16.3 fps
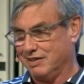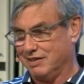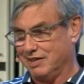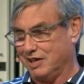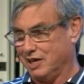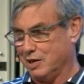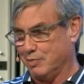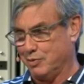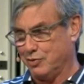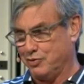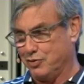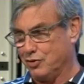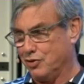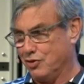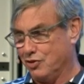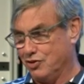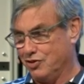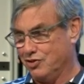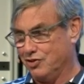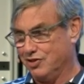The year before.